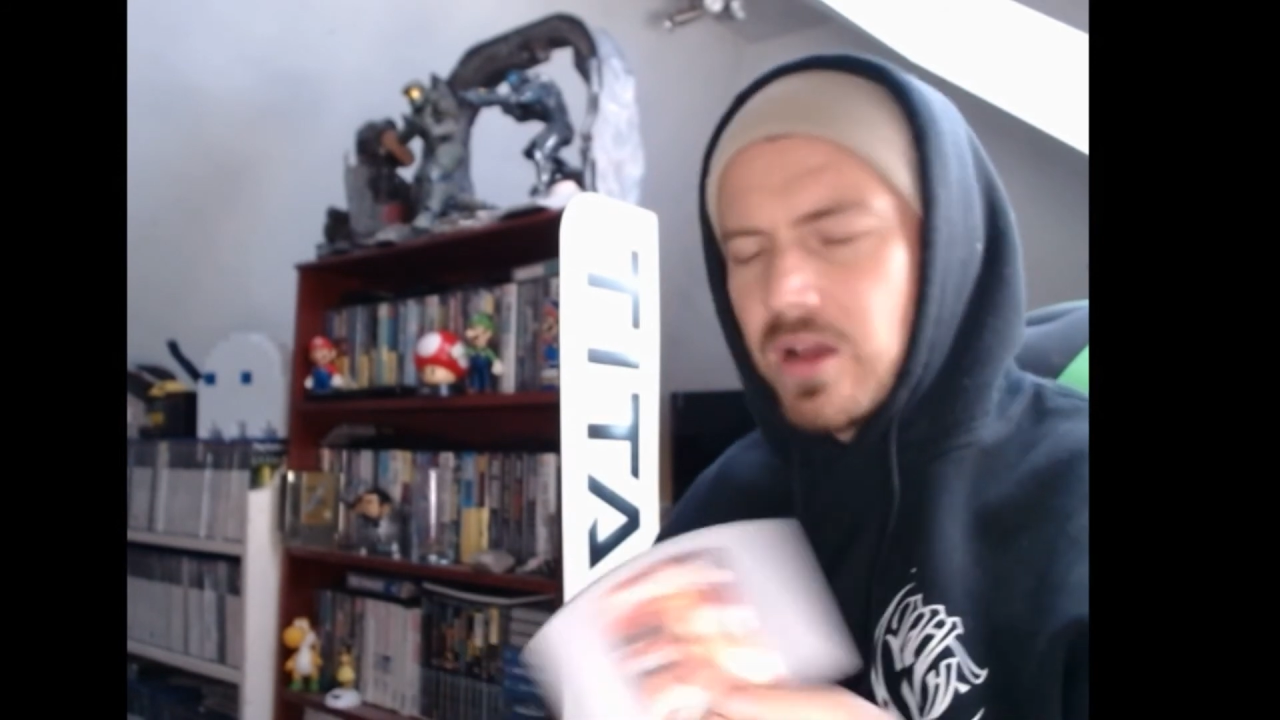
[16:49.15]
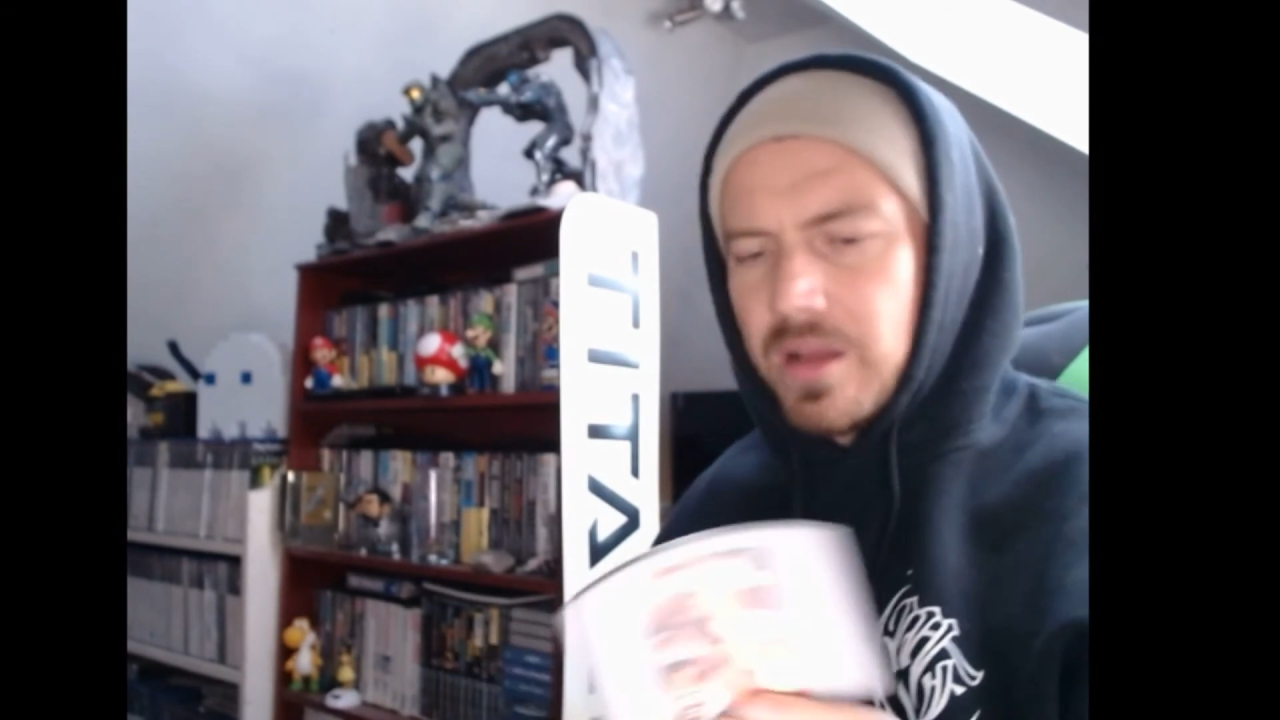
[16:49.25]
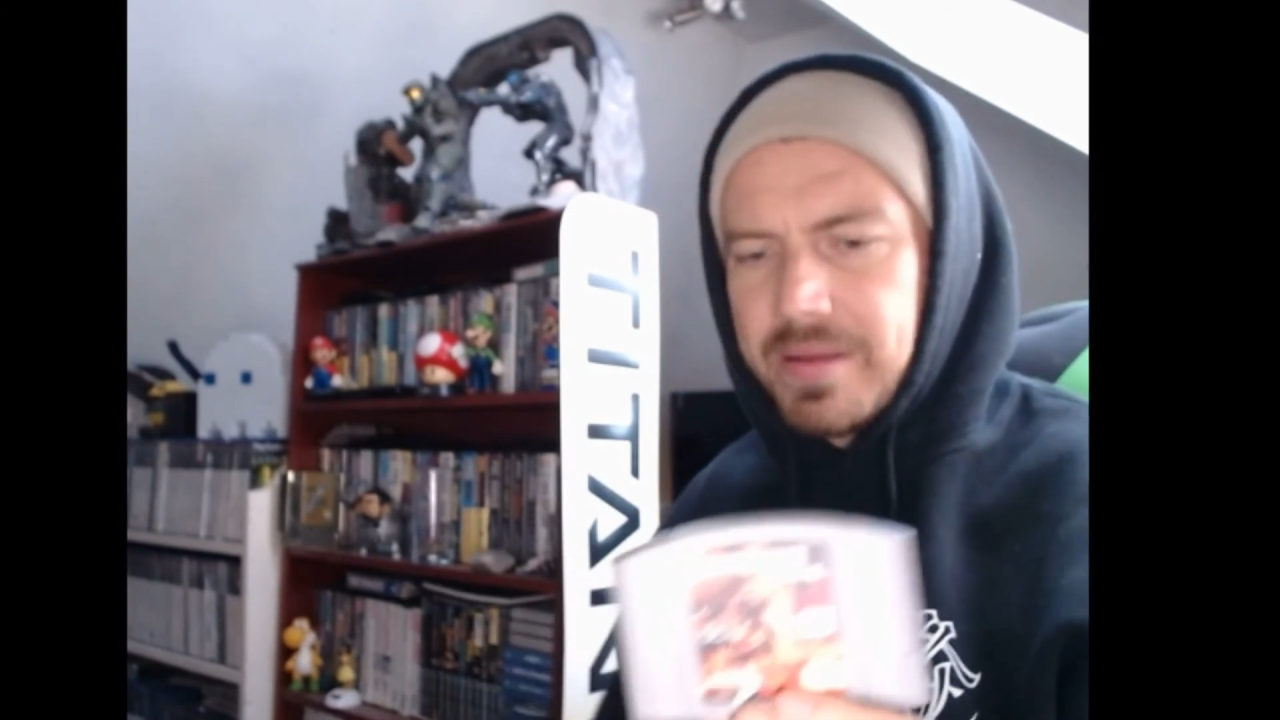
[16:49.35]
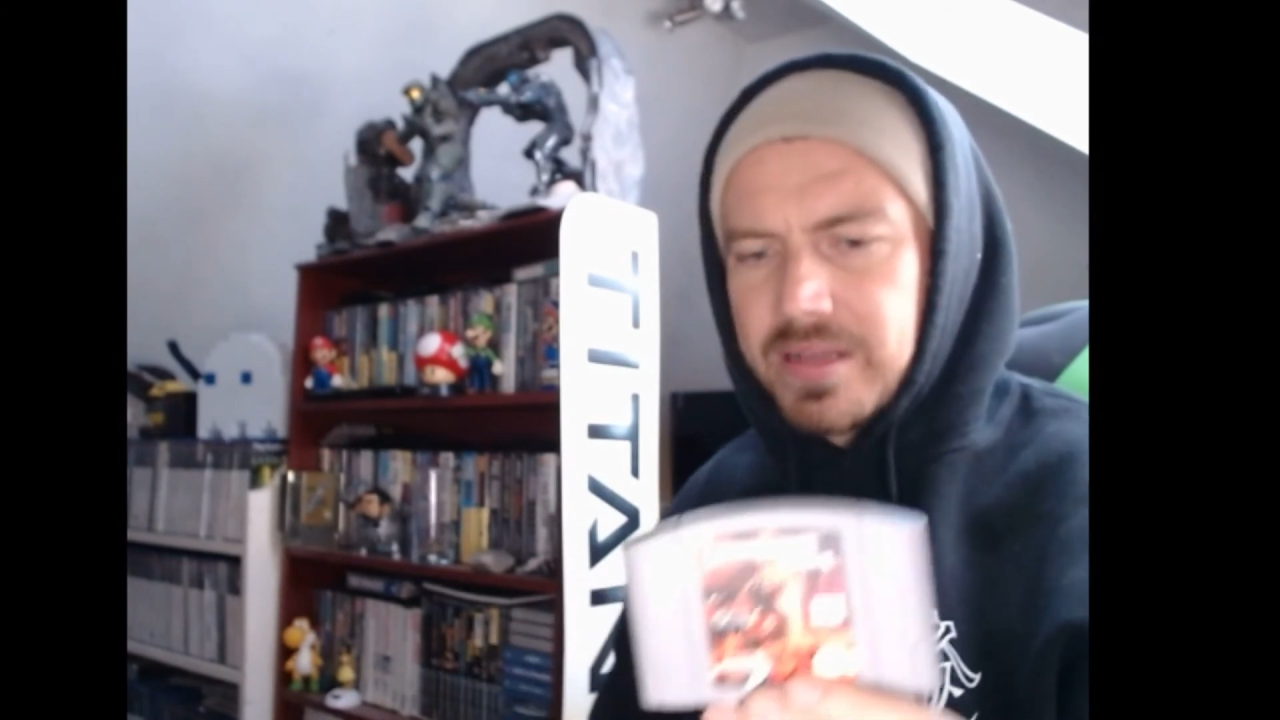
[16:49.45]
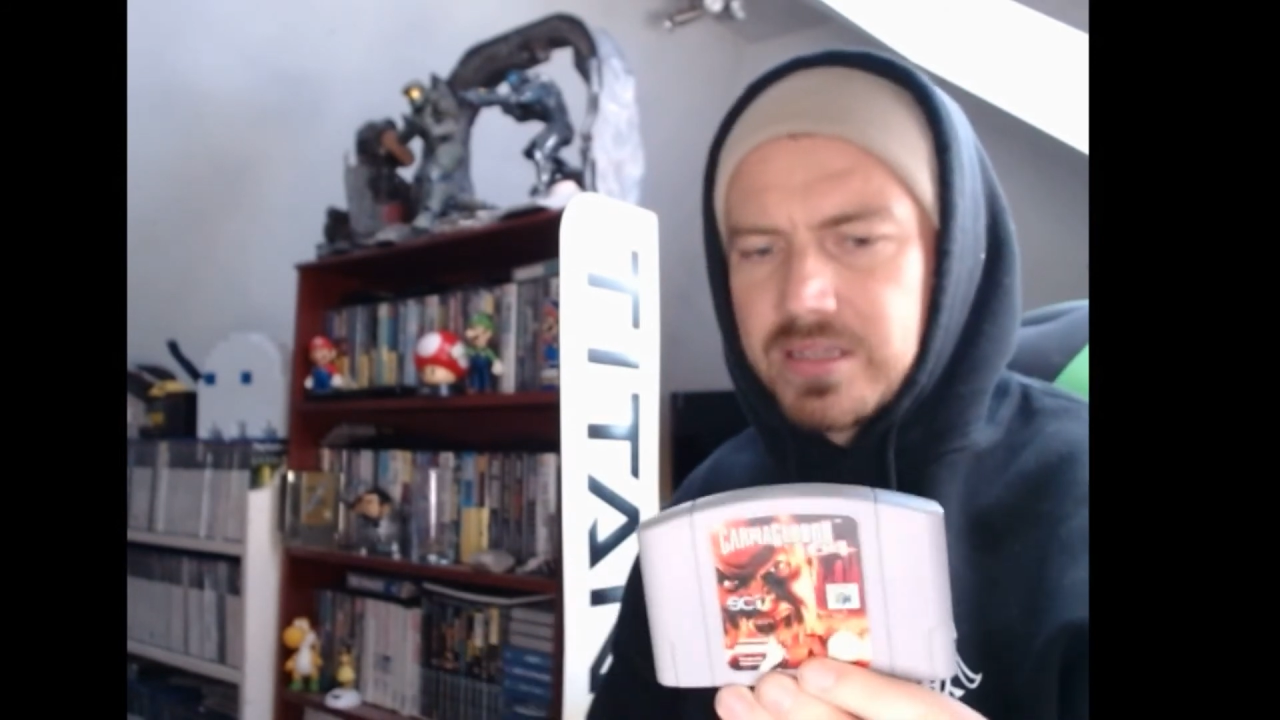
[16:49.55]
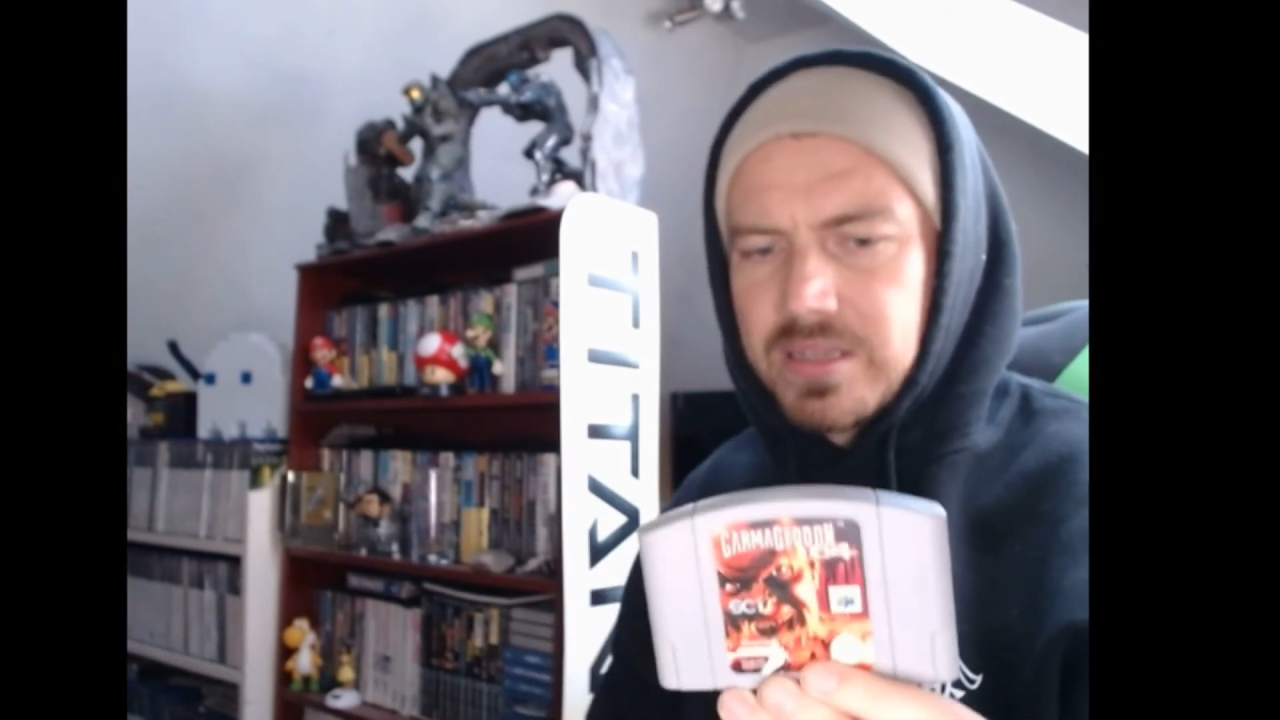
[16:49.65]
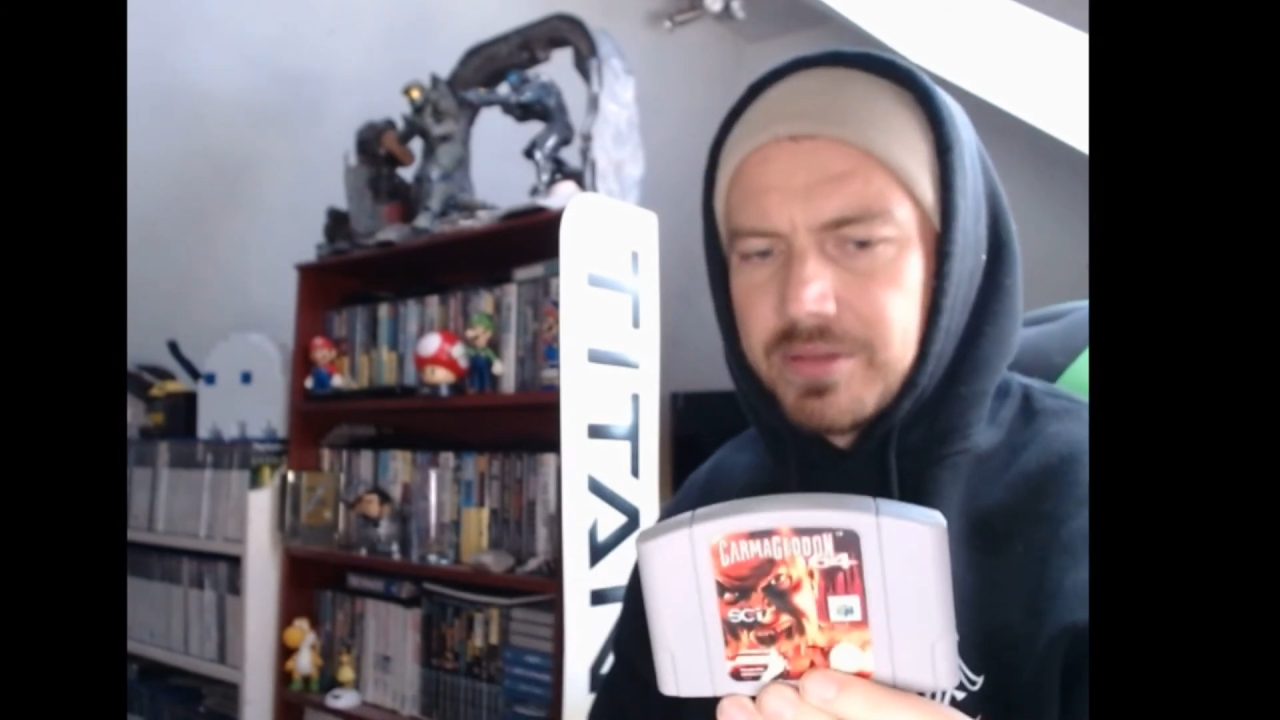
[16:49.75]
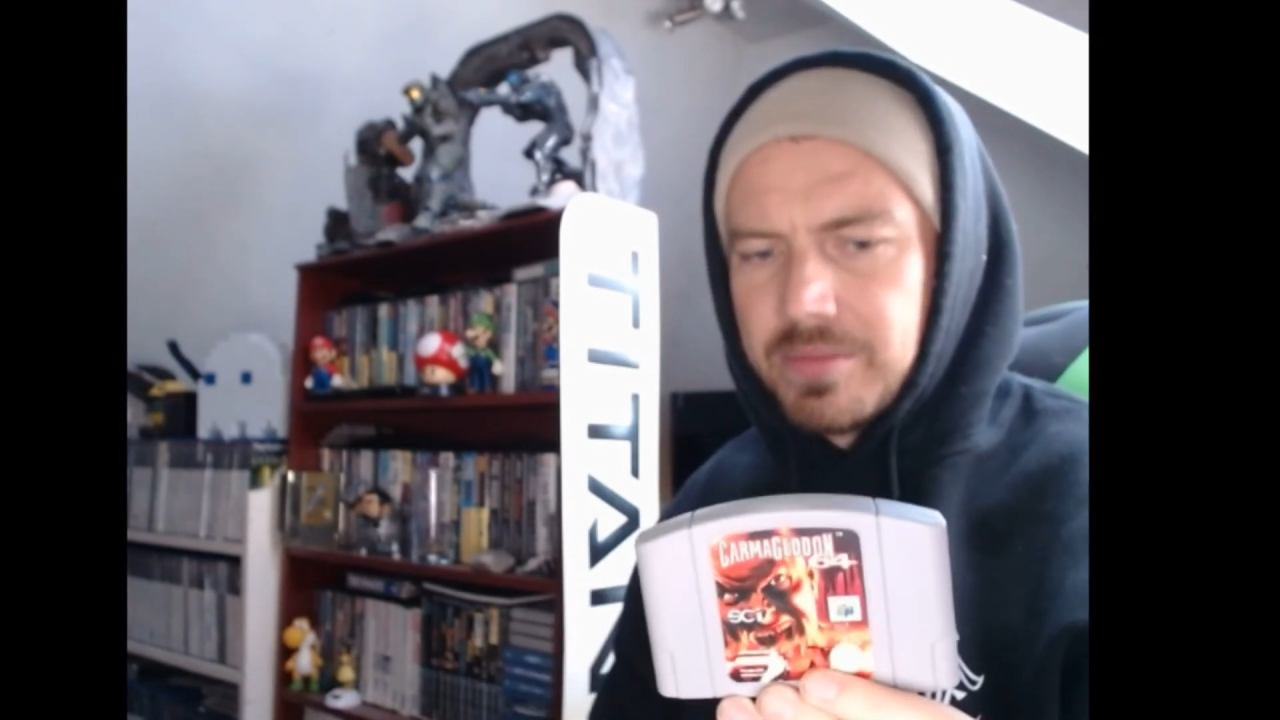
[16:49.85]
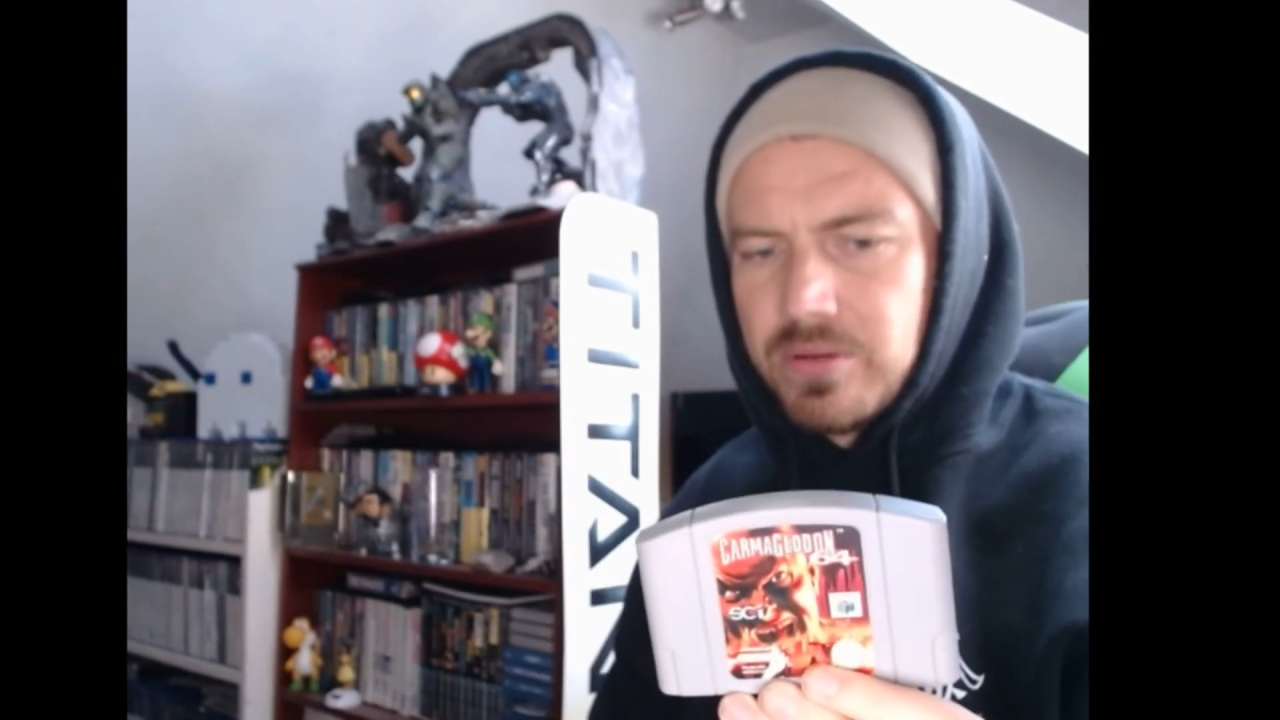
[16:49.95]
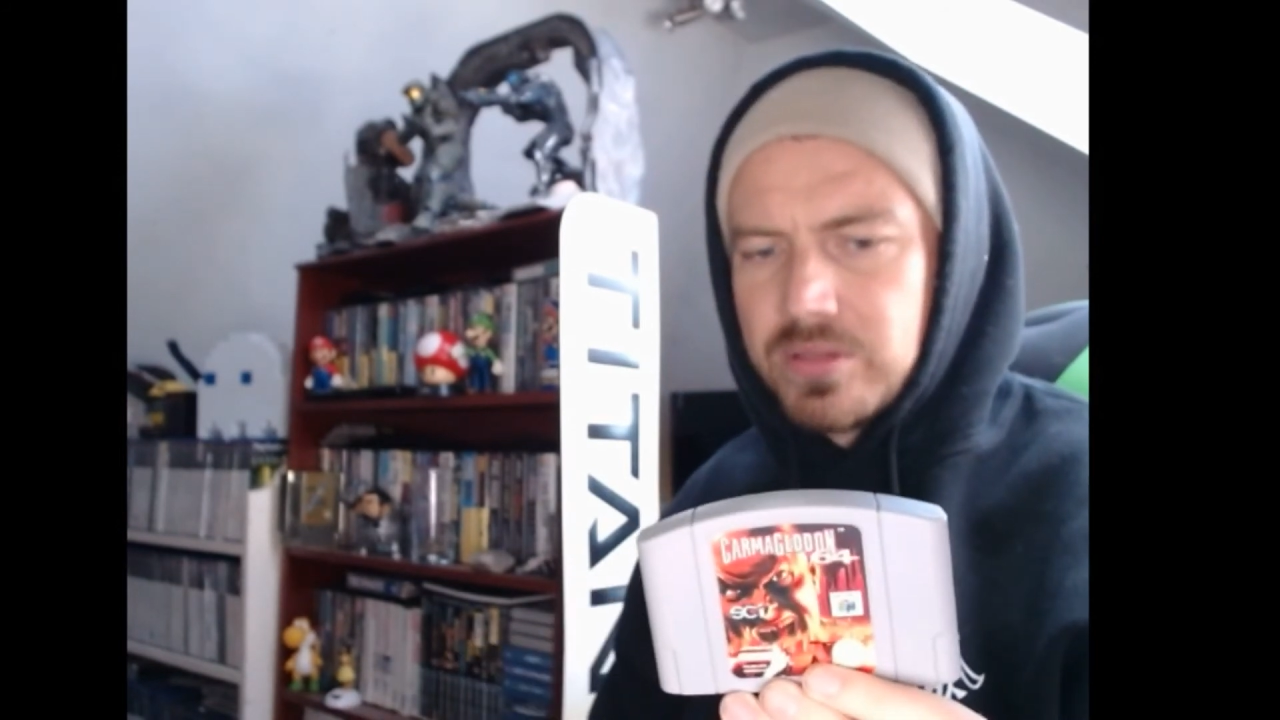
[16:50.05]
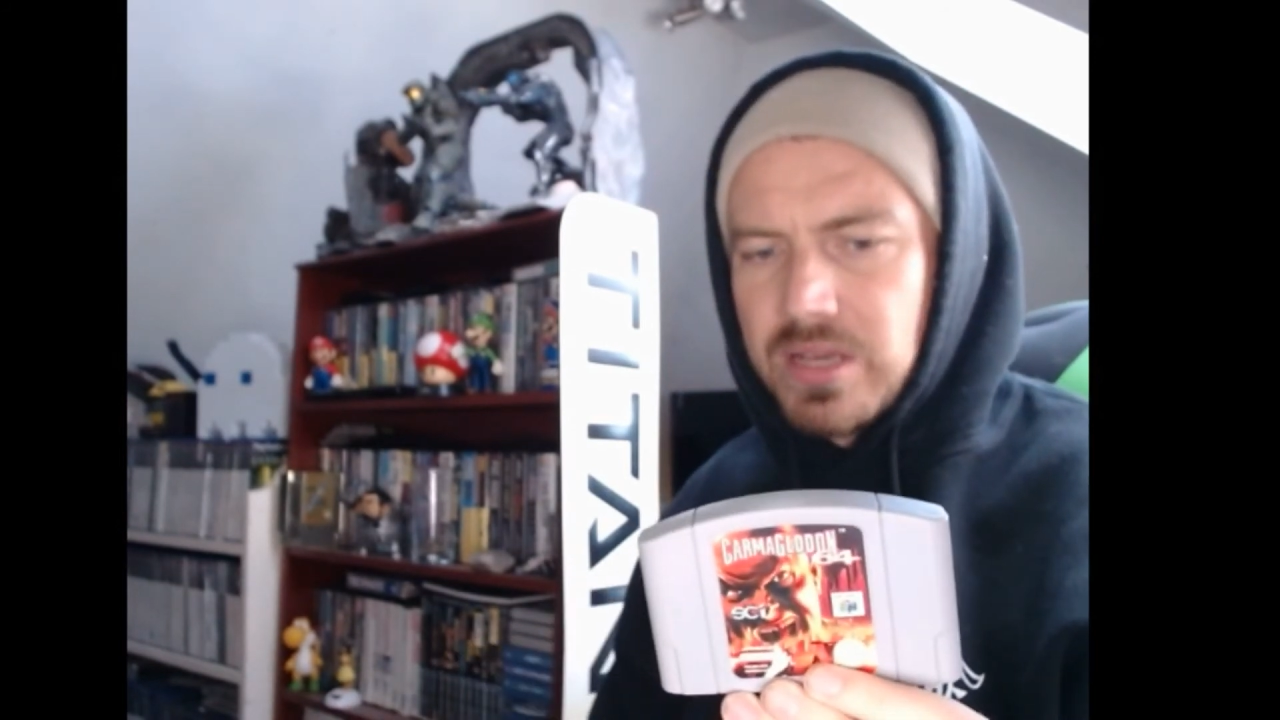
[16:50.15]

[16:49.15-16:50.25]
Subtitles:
picked this up at the boot sale,